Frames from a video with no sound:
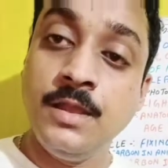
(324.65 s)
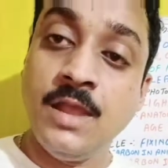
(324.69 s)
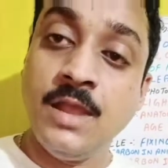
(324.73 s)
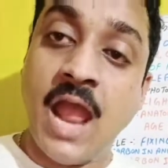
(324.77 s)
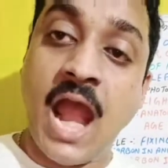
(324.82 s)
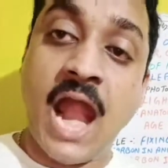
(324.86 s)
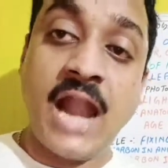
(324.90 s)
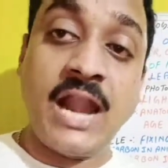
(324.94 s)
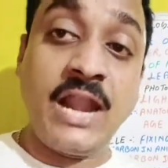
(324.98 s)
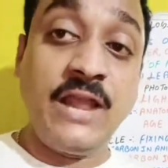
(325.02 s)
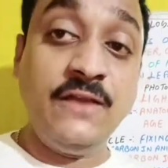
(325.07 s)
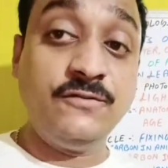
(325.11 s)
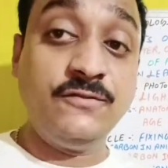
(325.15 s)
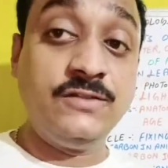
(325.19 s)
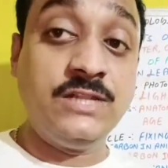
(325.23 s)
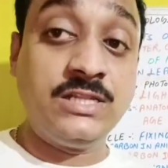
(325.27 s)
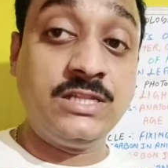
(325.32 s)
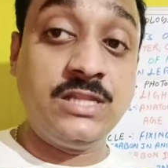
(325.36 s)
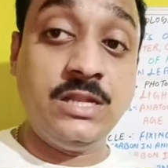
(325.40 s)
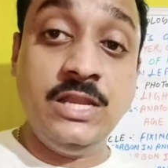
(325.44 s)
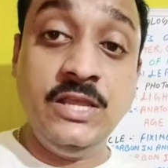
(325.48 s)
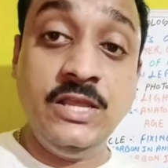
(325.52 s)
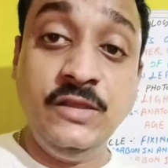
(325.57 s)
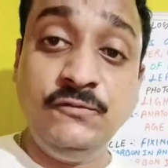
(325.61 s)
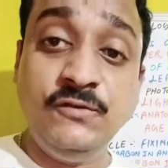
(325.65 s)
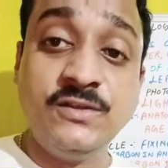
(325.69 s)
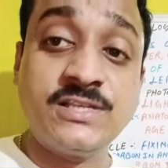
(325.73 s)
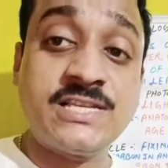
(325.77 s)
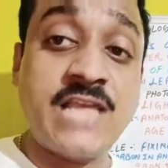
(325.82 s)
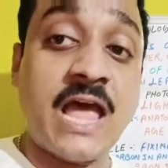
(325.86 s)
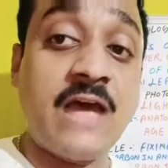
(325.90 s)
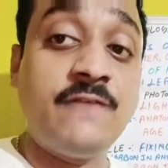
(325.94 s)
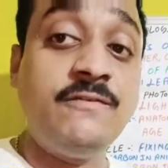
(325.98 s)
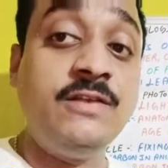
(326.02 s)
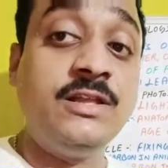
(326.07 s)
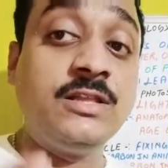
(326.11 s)
and if the leaf is
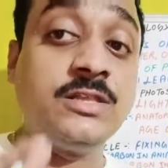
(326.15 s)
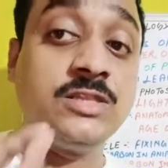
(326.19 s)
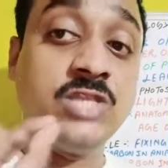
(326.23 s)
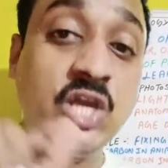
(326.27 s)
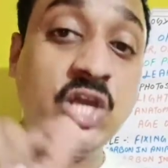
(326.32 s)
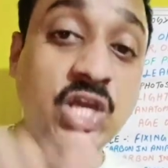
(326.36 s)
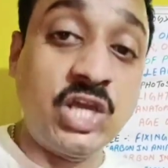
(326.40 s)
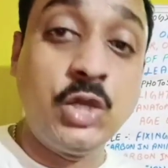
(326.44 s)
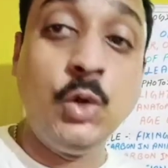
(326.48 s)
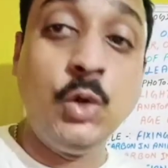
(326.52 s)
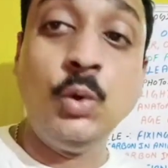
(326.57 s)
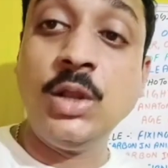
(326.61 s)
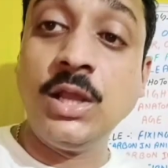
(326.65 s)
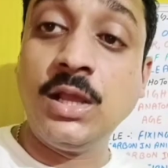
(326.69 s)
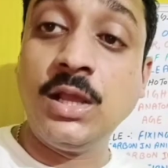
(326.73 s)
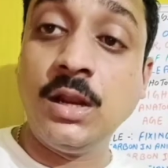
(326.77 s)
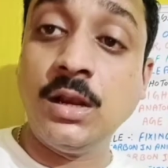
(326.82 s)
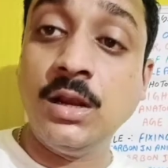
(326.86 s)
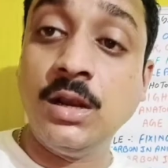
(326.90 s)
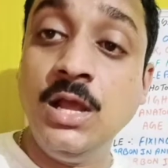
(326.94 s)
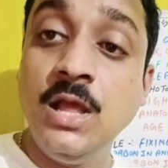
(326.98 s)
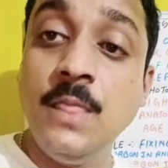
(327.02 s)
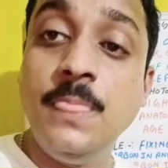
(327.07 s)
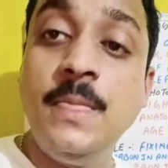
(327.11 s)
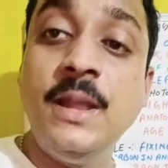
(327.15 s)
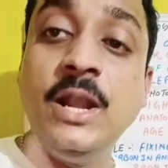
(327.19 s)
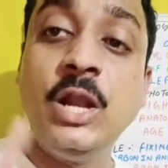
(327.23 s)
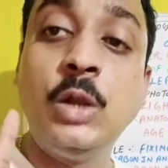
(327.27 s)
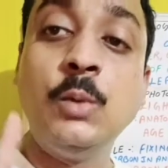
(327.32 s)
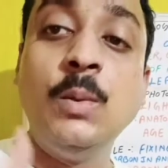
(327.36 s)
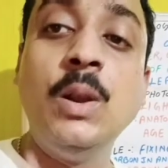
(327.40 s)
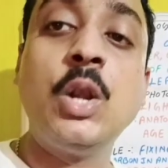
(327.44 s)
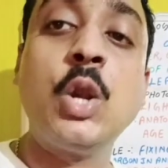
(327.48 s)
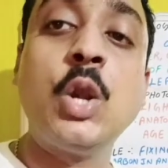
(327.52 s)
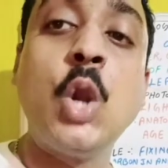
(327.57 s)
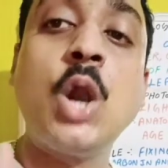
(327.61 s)
having thick cuticle then it
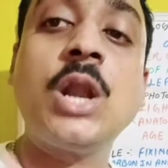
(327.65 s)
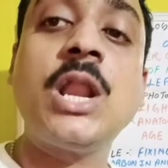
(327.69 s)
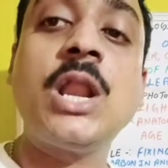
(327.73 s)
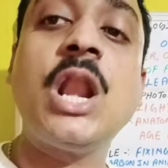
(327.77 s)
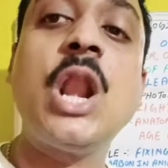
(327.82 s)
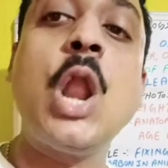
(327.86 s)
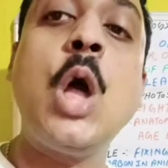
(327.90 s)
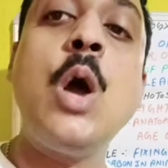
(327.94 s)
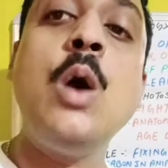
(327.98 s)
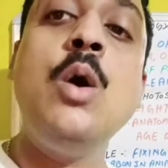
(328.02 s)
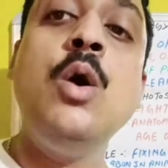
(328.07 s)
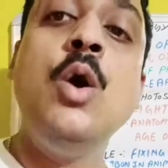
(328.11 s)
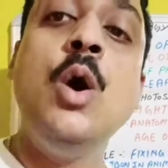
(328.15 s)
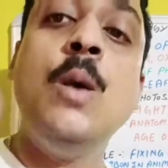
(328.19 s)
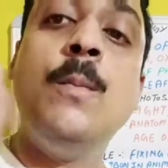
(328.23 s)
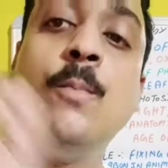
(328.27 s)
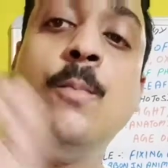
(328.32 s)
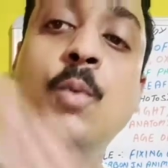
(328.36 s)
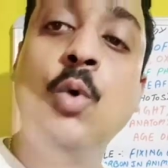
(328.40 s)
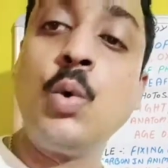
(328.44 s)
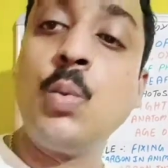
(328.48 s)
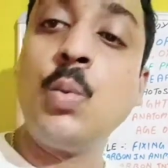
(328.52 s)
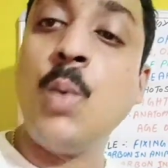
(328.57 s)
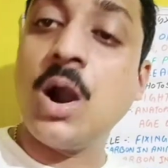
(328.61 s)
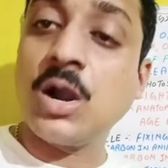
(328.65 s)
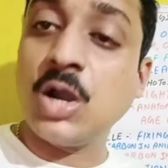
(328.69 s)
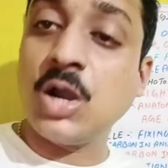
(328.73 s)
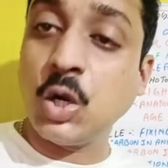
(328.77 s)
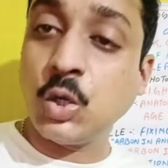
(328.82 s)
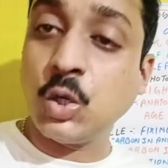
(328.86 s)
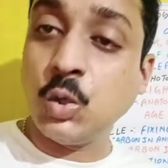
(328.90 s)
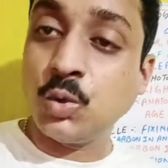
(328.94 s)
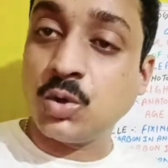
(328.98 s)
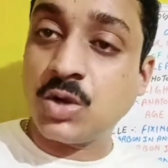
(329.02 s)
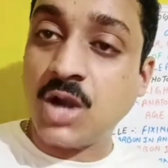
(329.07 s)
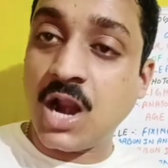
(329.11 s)
will not allow more water
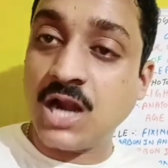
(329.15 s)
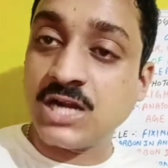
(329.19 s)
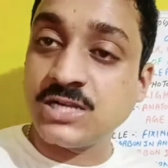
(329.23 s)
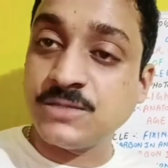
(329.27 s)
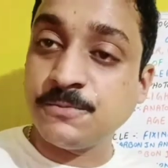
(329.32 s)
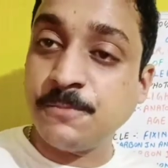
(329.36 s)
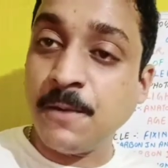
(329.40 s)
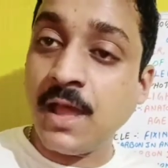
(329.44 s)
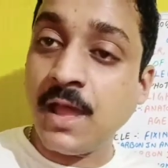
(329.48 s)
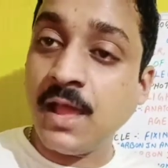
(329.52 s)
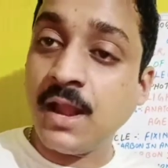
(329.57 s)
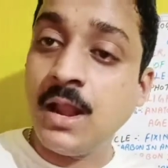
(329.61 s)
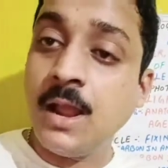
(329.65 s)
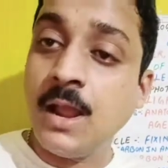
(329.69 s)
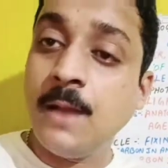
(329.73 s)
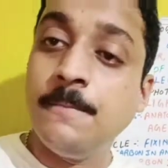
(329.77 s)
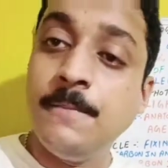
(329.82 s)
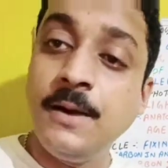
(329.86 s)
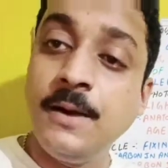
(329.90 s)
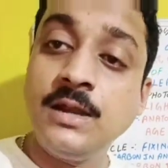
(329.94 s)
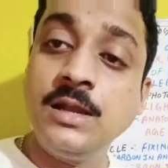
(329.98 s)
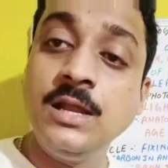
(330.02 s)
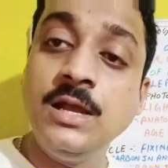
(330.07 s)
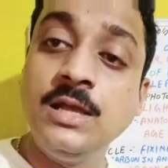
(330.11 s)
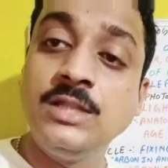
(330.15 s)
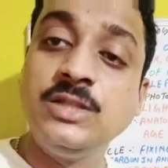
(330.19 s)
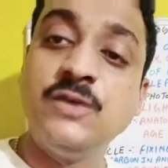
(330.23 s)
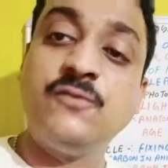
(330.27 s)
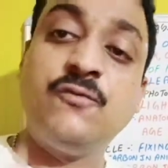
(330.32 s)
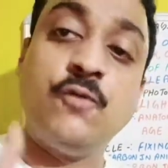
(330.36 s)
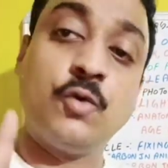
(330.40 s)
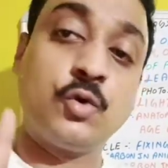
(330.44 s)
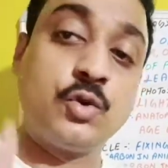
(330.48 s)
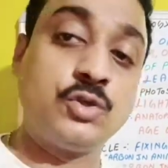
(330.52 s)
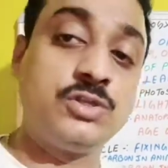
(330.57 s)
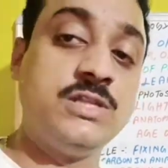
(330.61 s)
to transpire but the
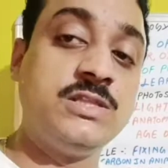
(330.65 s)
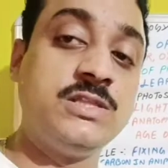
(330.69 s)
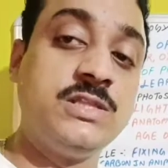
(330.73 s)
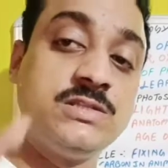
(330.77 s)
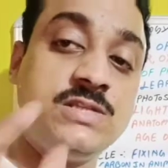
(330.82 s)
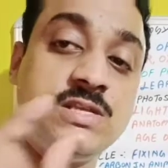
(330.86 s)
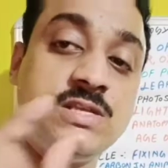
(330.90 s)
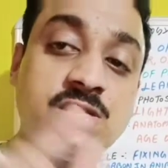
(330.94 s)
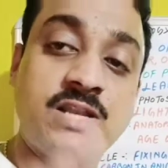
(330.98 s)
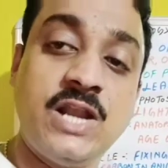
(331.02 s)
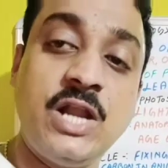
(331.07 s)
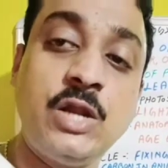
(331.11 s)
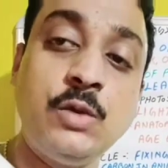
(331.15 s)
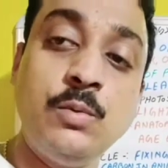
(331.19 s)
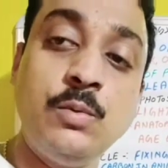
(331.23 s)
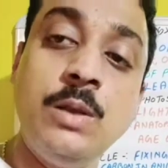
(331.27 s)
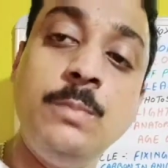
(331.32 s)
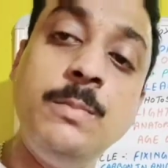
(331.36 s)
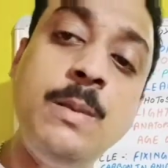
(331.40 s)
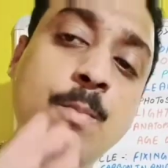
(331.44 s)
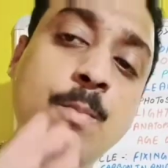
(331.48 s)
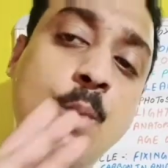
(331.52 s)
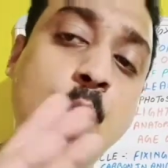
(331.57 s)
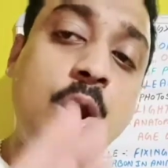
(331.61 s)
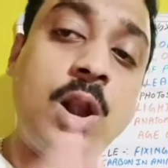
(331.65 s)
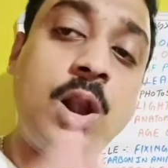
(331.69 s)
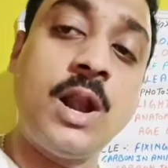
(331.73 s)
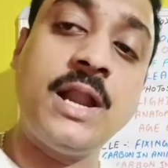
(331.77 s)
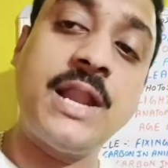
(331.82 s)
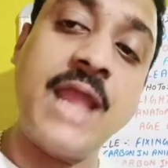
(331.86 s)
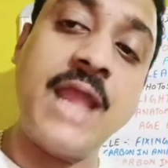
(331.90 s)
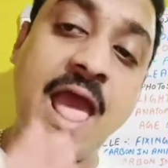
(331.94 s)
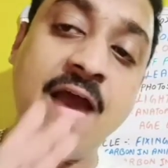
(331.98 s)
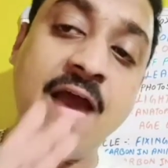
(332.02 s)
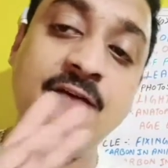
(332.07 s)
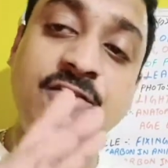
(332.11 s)
photosynthesis rate will be moderate
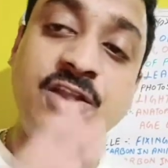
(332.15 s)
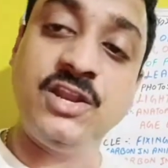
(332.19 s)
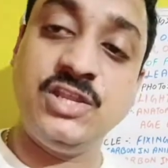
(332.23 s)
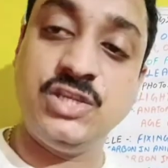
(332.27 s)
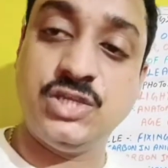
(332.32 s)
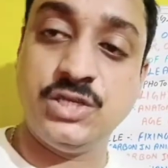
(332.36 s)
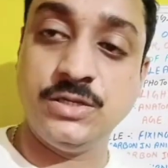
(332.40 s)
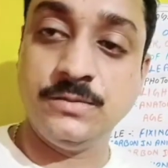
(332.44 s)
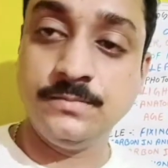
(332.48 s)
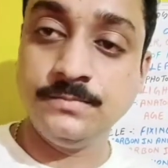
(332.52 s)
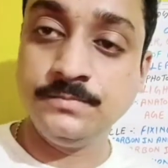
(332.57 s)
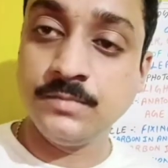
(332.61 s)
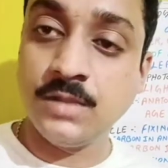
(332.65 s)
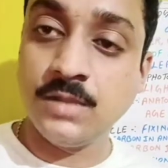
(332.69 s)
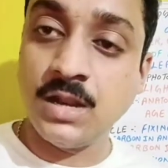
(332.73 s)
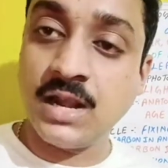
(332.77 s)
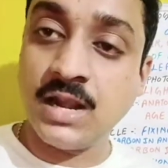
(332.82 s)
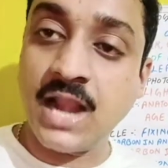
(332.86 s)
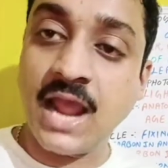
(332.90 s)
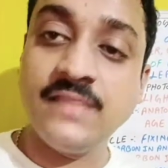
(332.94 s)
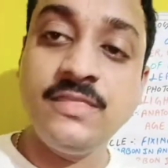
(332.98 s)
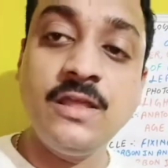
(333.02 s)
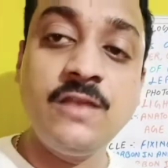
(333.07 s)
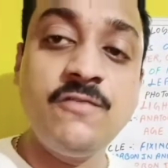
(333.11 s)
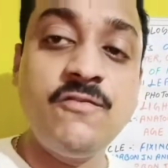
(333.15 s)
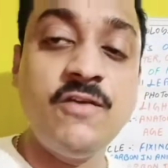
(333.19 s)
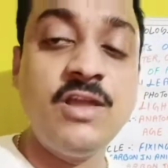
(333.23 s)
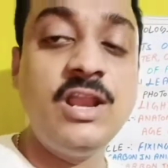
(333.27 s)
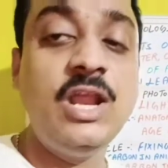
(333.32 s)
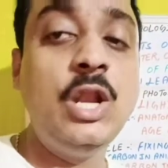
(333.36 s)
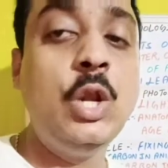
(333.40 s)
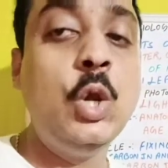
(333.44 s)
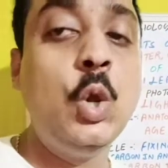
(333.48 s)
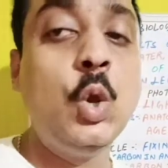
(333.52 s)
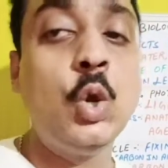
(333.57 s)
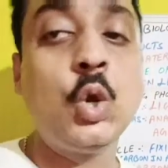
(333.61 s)
average neither very
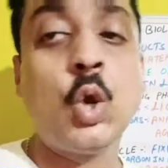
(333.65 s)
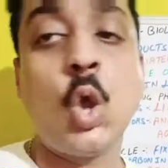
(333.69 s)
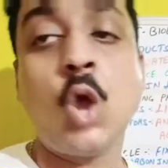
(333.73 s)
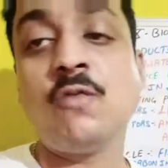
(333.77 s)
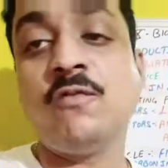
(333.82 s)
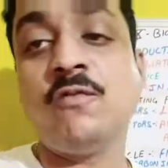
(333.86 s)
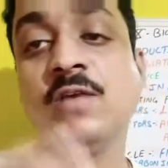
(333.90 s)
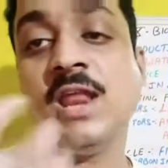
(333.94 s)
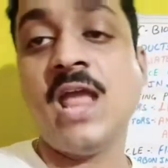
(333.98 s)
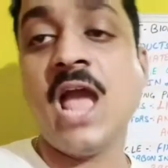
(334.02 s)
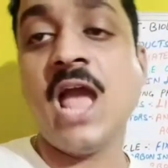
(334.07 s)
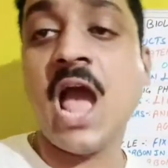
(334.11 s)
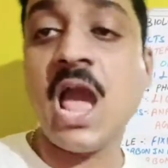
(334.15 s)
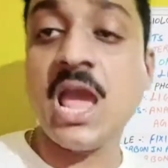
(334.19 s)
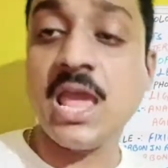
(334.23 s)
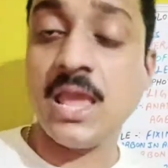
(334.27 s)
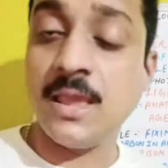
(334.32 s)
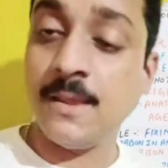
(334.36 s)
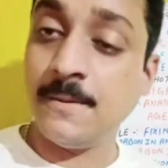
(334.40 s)
low nor very high